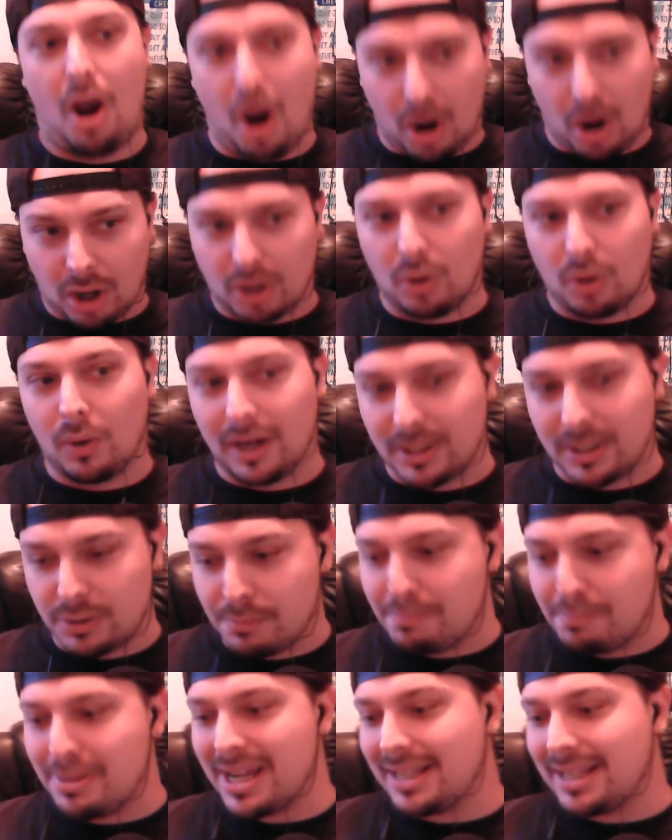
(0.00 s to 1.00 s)
are going to
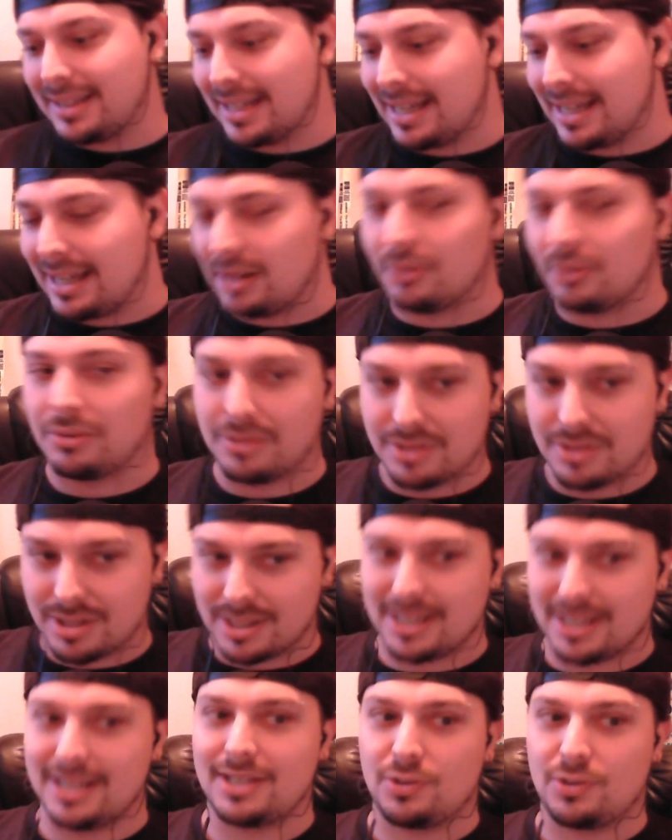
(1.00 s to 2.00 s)
beat the Eagles
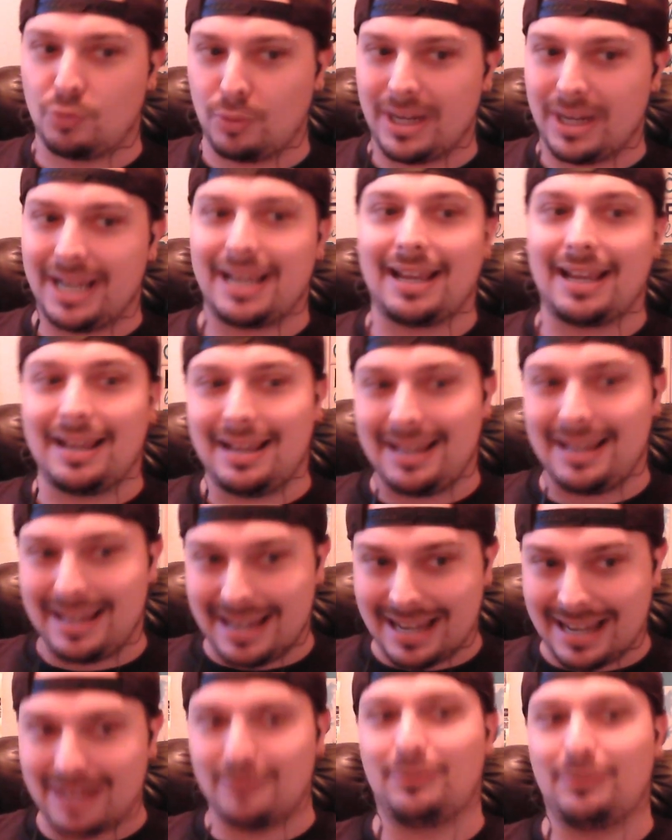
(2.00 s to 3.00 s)
this week
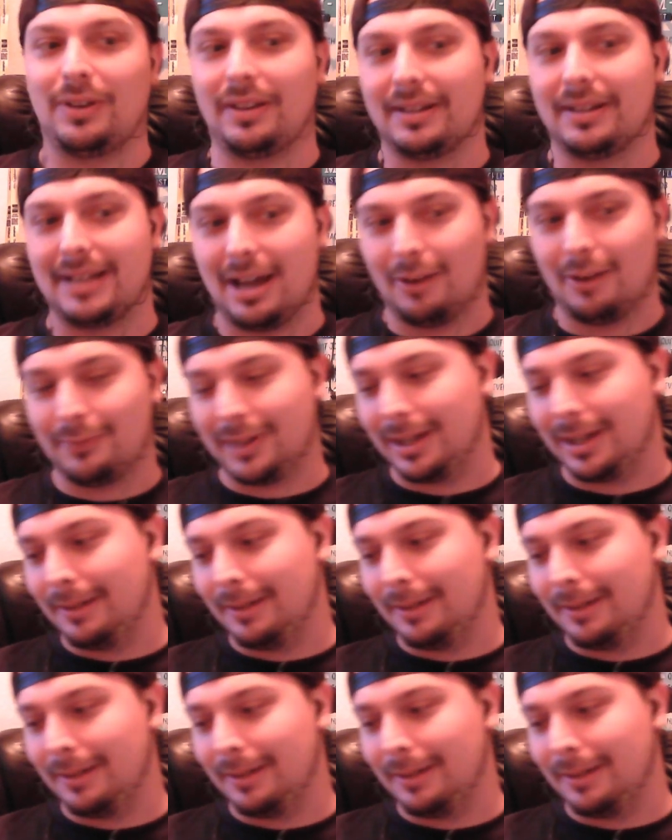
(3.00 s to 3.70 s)
in Philadelphia.